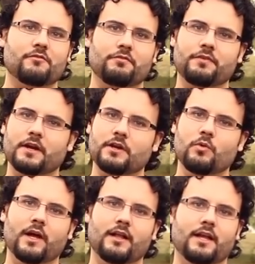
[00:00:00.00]
very
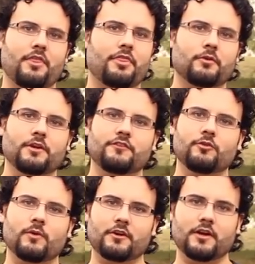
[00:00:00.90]
well at
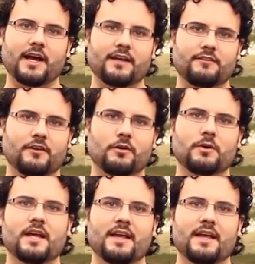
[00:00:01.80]
3200 ISO.